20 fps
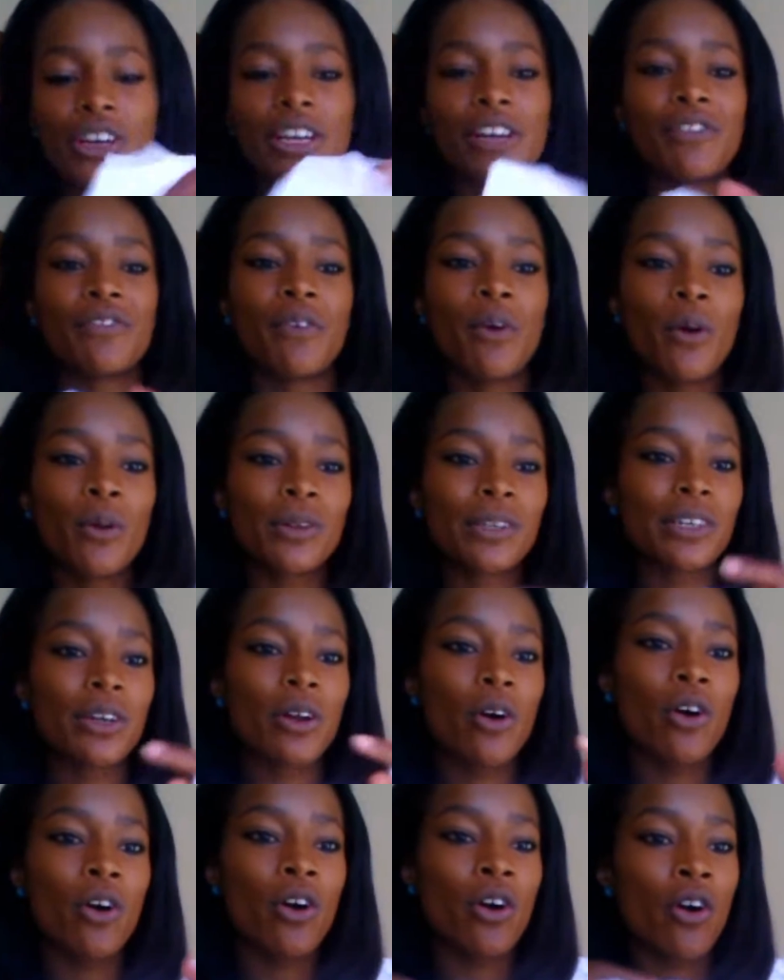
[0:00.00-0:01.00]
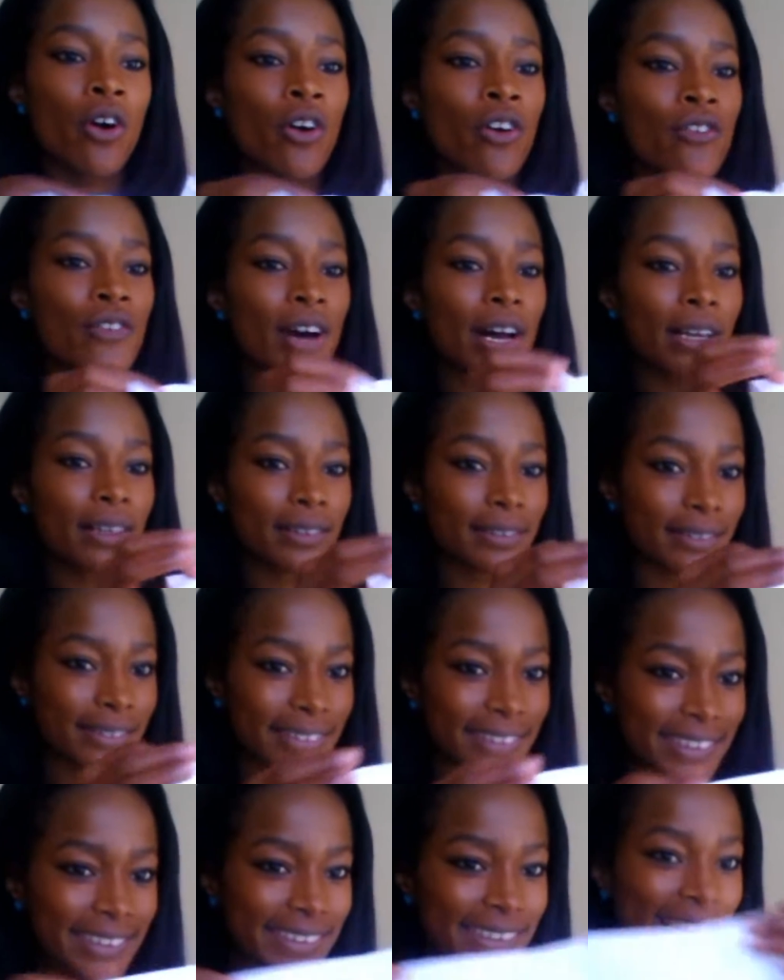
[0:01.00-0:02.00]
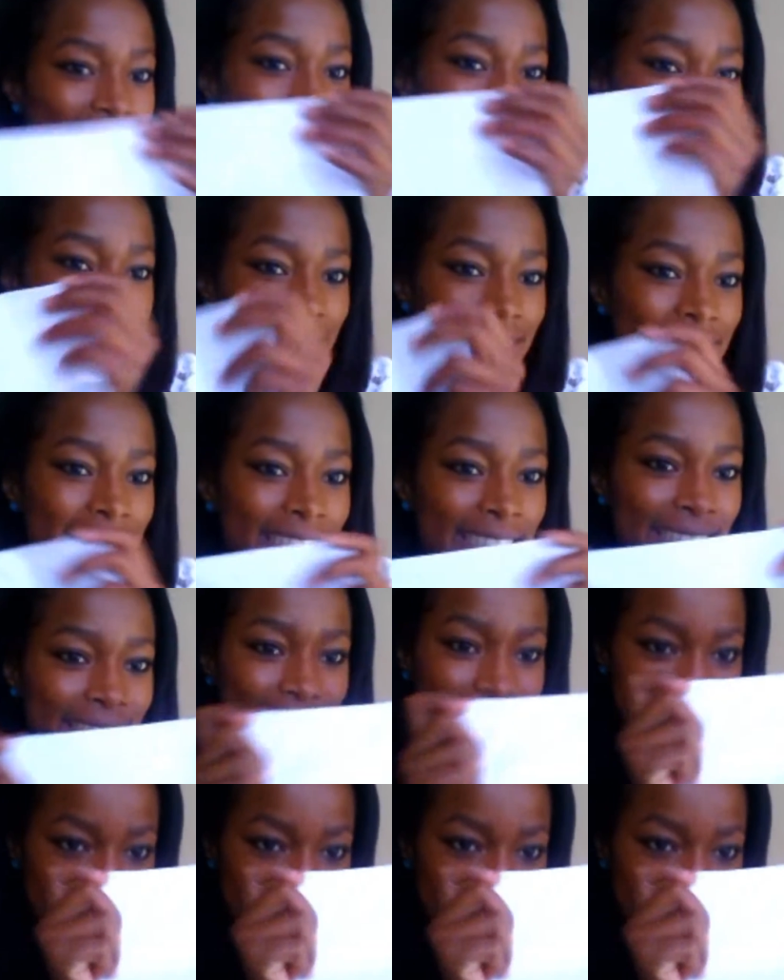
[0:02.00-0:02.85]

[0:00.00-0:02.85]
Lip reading: gonna fold it over like this,